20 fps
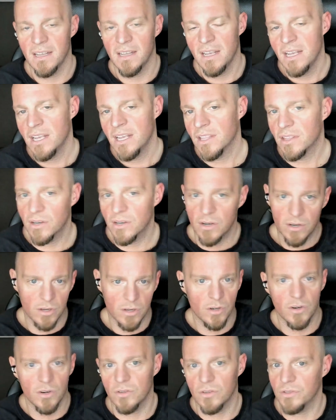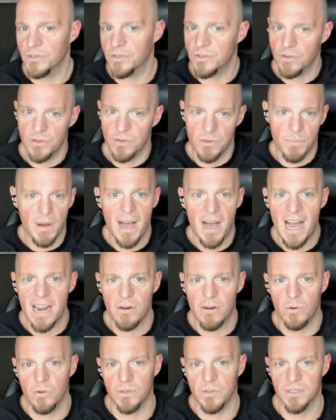the hurdles or the
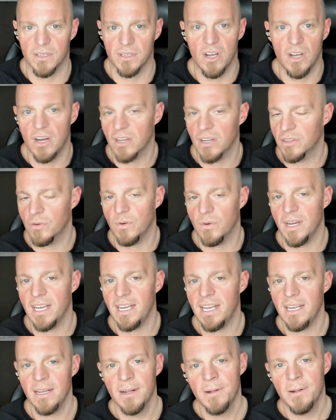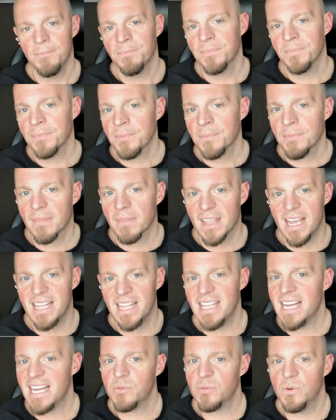potholes along the way? And
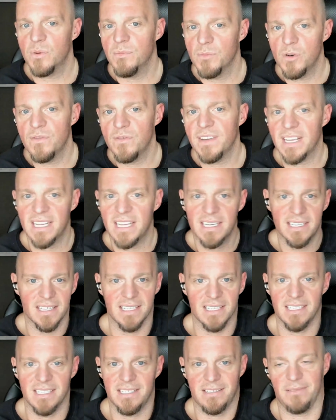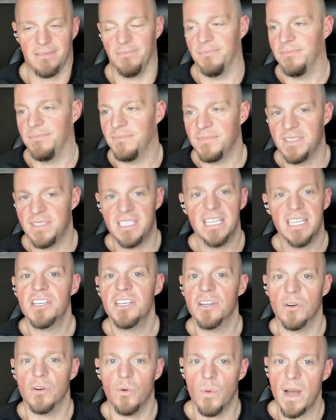that's where moving into this
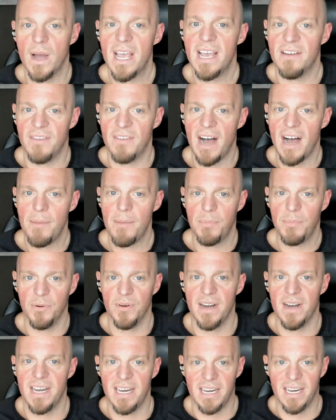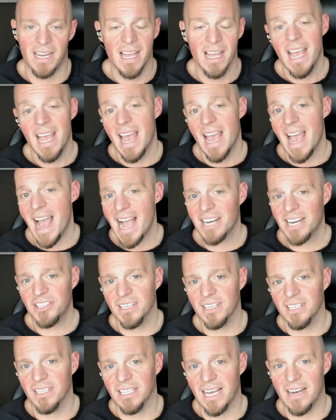digital way of operating actually
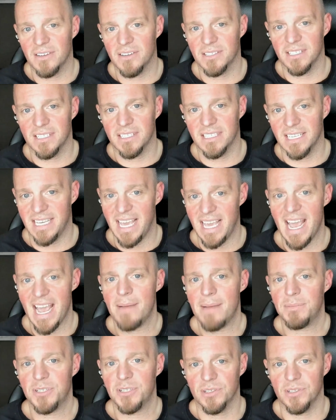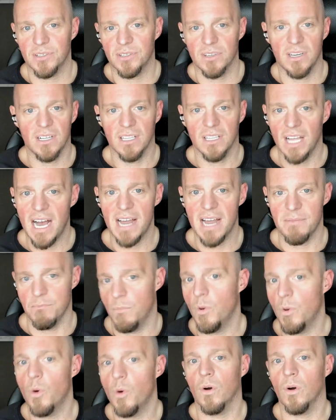allows us to capture a lot
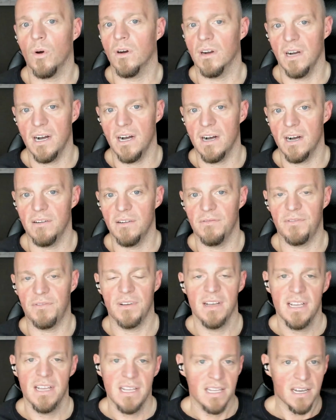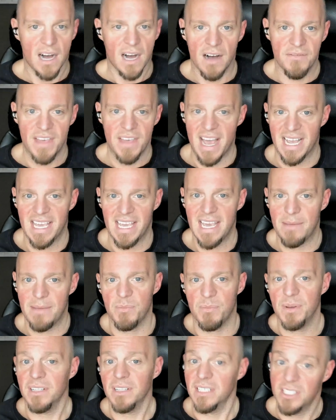more of that
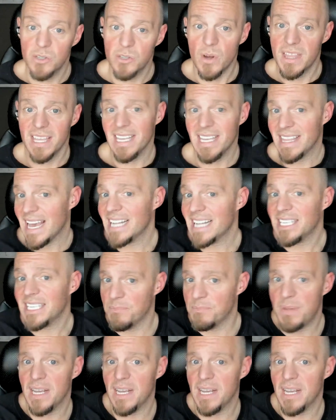capability. So I think that's a big